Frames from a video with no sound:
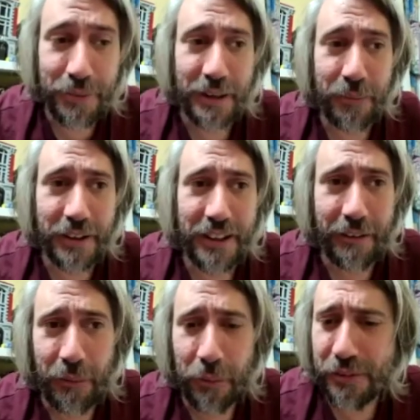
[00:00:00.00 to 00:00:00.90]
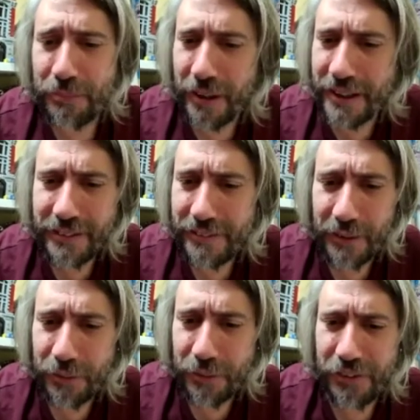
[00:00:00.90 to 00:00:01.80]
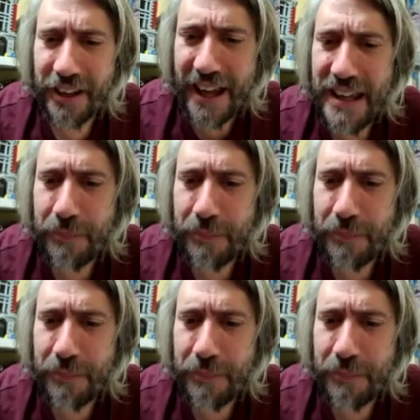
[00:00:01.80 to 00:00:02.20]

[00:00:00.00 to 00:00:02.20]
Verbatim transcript: but it you know it wasn't my it wasn't an aim.